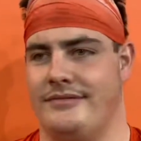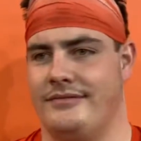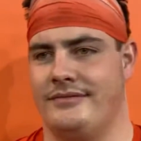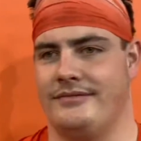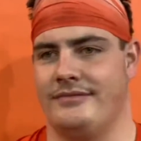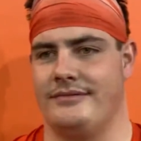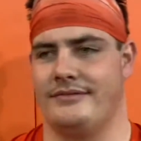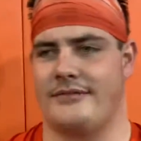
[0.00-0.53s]

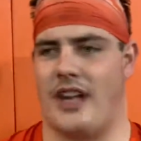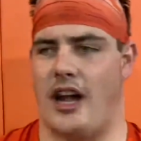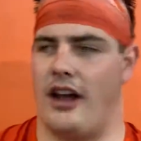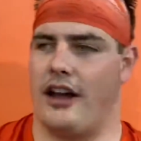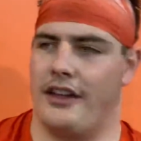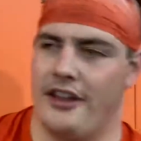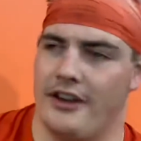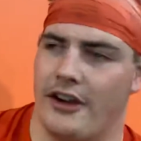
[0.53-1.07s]

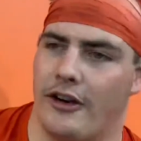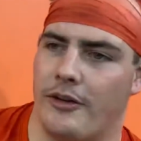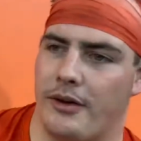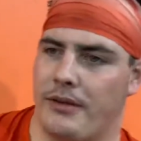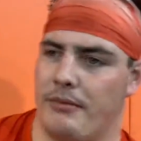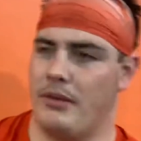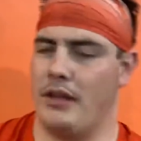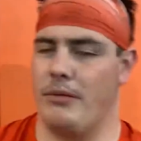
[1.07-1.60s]

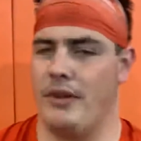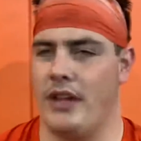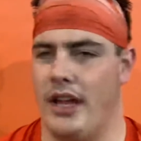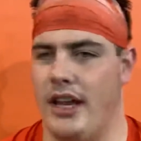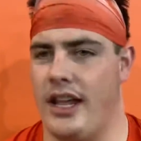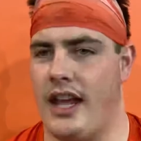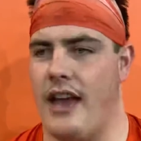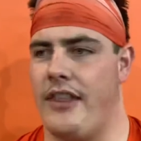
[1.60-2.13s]

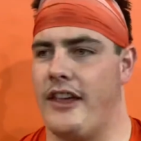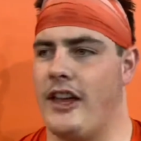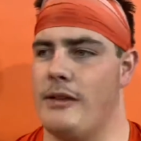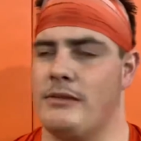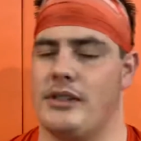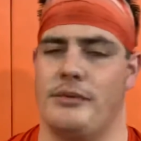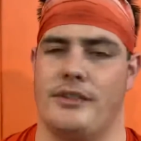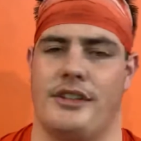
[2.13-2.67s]
Any guy that
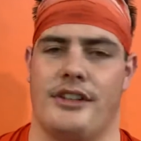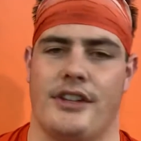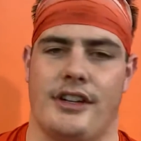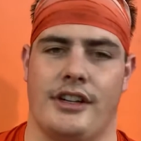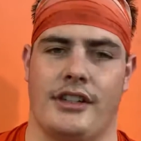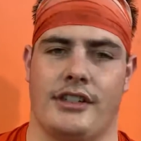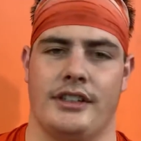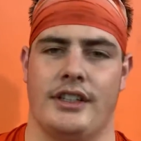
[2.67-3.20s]
comes in when they're
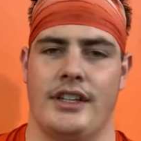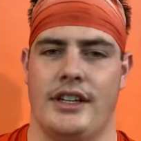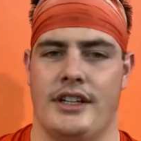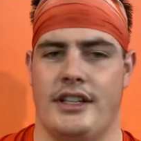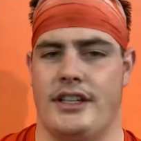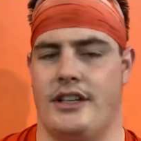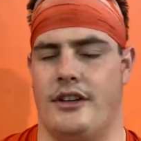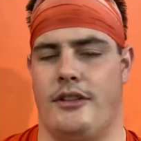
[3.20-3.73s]
young,
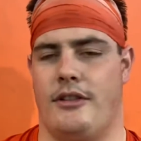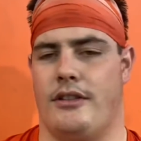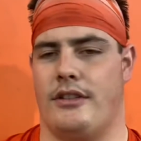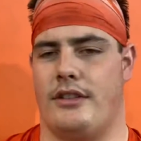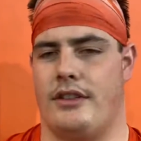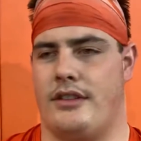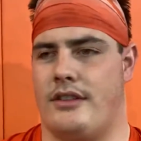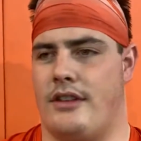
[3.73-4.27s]

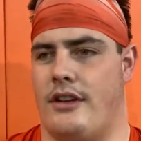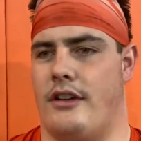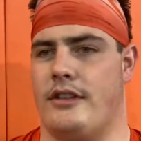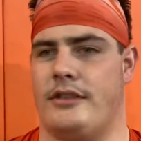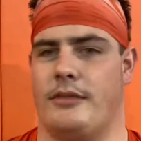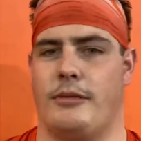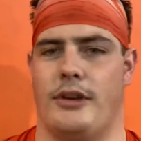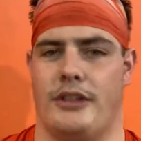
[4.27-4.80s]
the
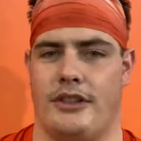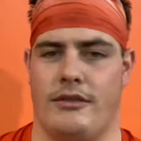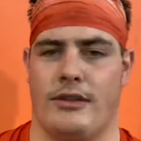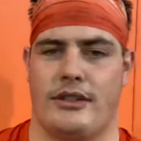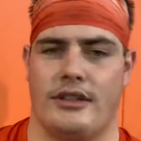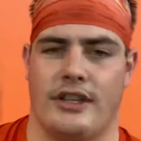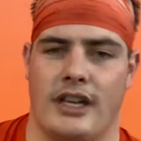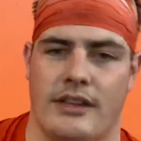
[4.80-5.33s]
stars are
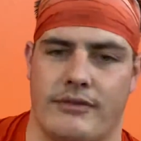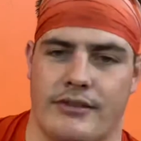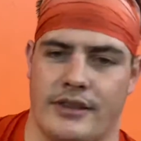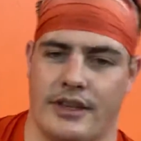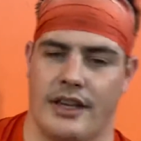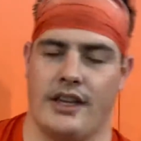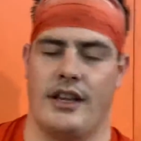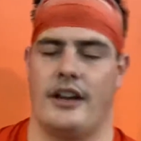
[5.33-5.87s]
what you need
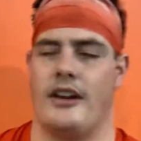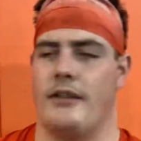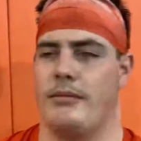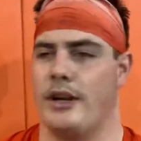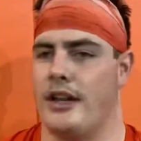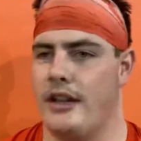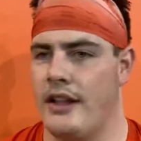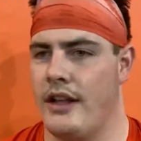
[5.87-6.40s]
to get here,
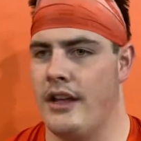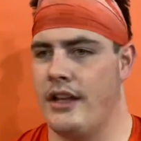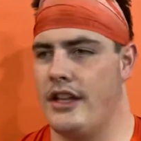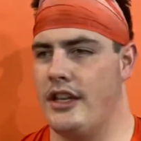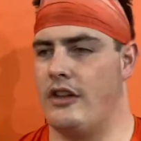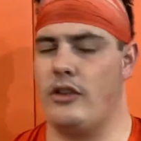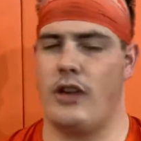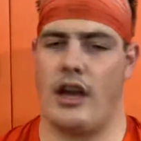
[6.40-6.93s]
but
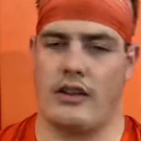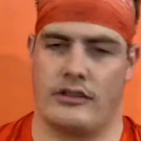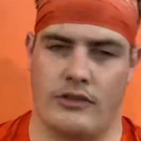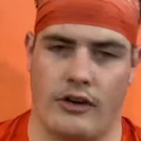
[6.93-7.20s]
you got to